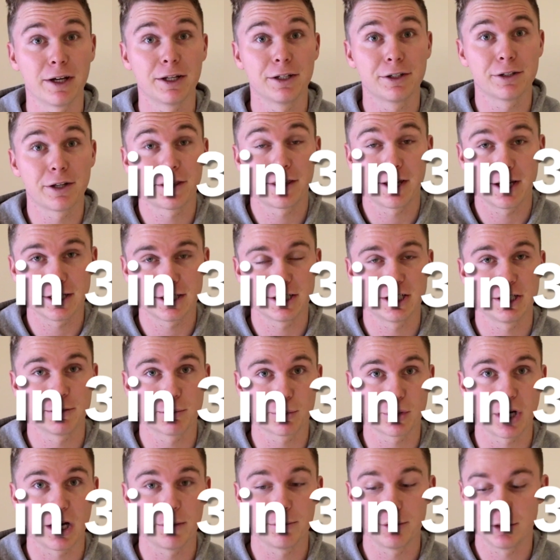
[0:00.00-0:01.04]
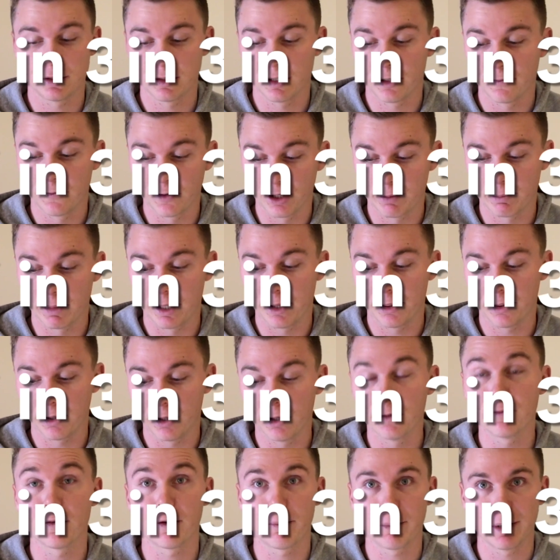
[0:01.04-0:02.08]
under a thousand subscribers for the month
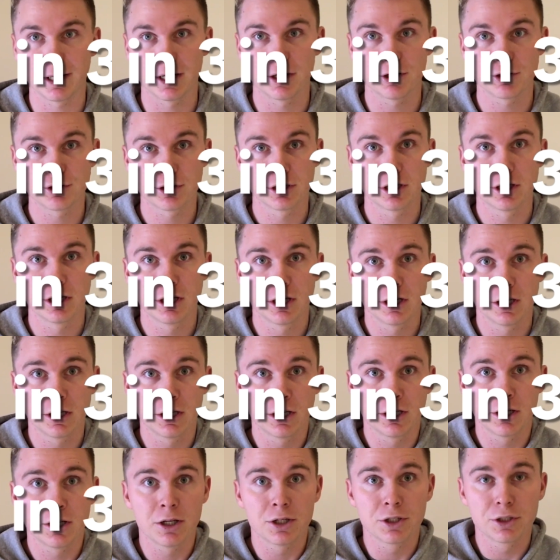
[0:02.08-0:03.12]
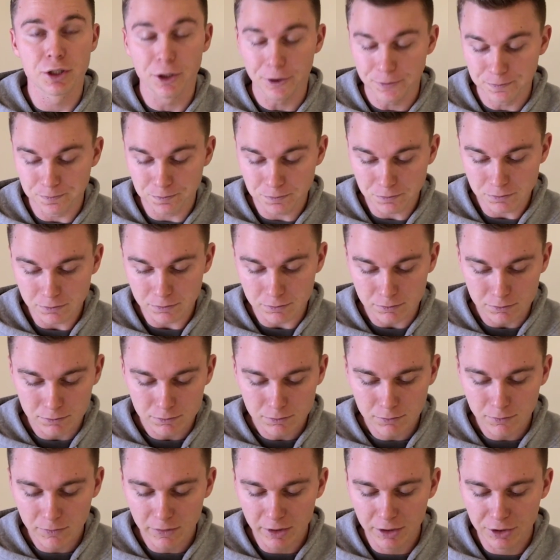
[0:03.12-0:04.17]
of March. So,
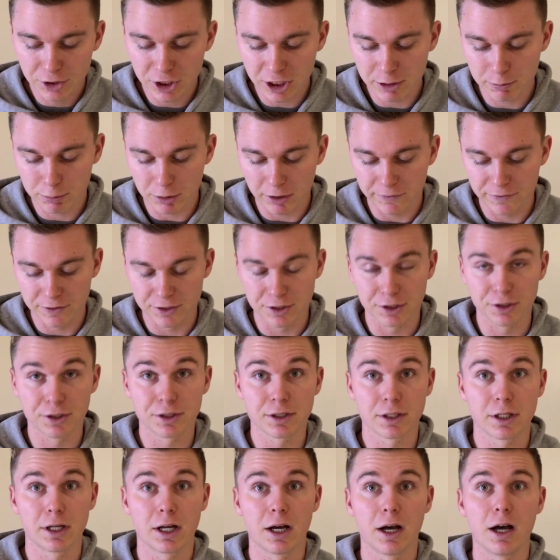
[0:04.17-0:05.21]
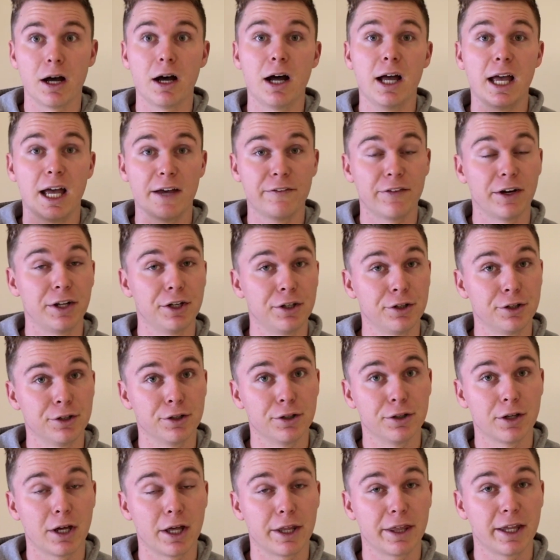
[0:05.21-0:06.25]
just to preface this, I have
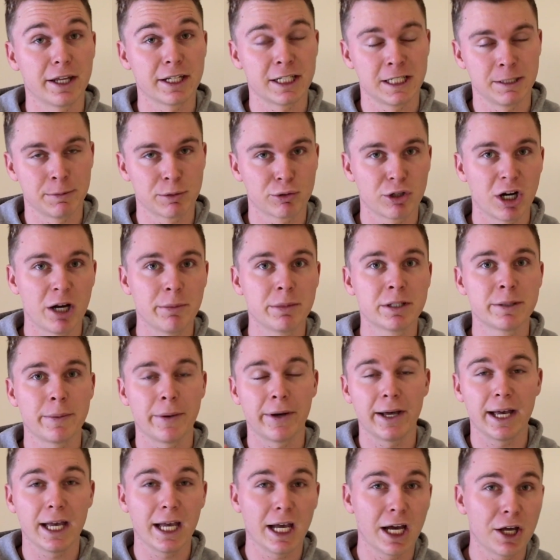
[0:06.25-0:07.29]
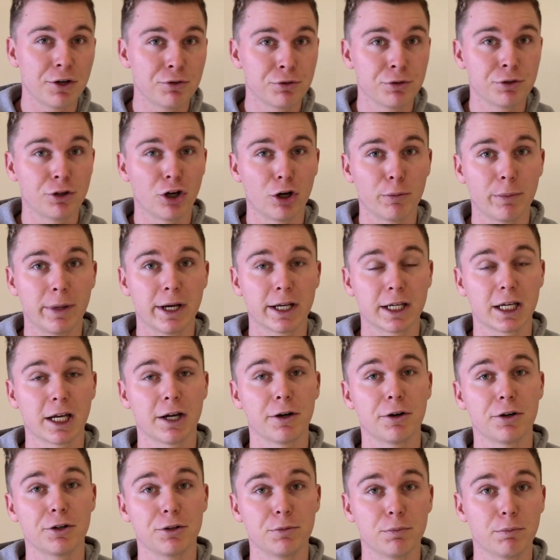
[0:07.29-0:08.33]
under a thousand subscribers, about 800 on my
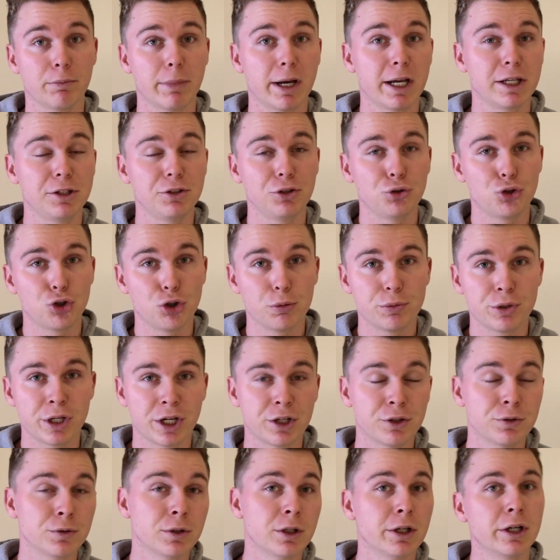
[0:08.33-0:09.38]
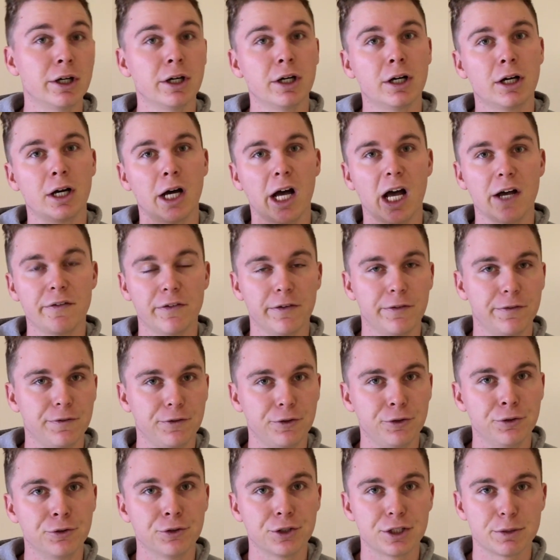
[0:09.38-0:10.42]
current main YouTube channel. I have a
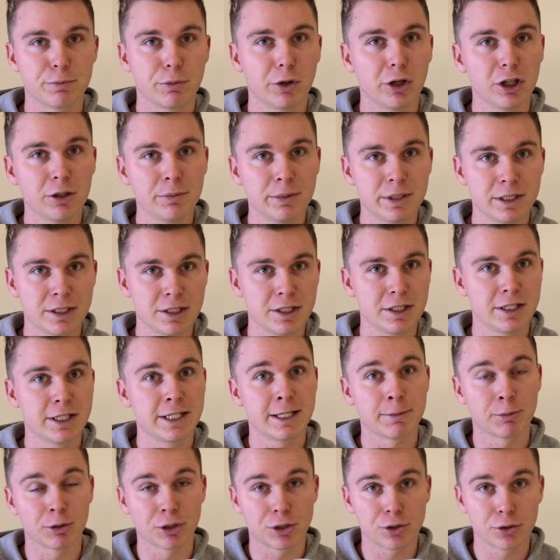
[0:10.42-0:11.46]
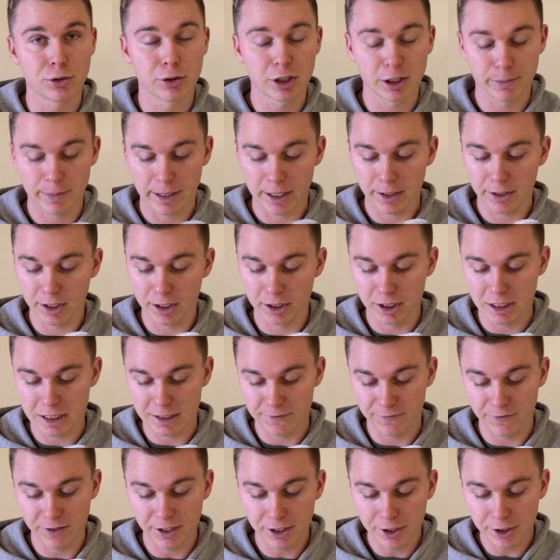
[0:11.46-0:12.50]
few smaller businesses I'm going to talk about in this
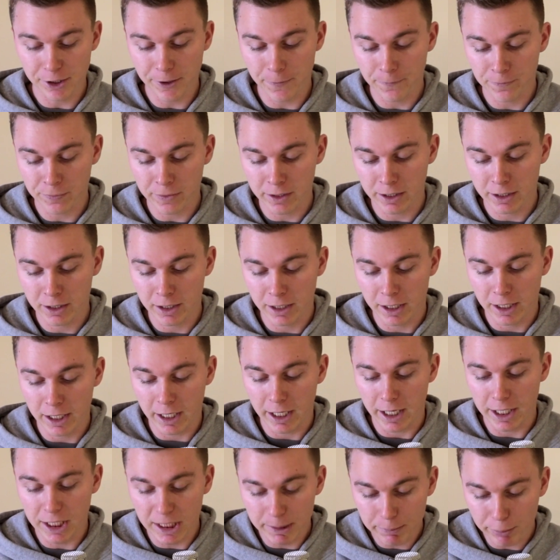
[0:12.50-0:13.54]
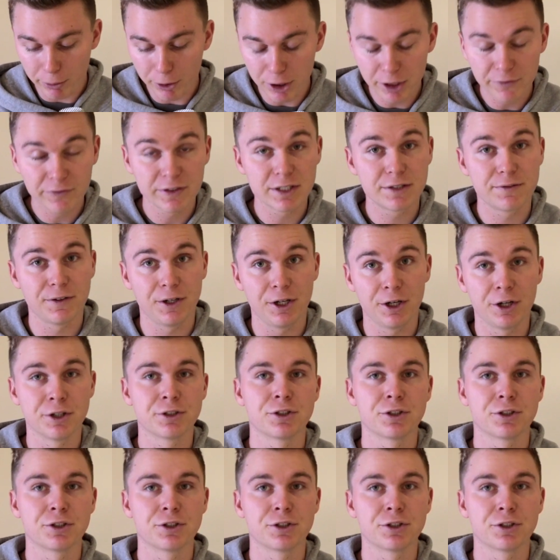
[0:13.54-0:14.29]
video. And the point of this video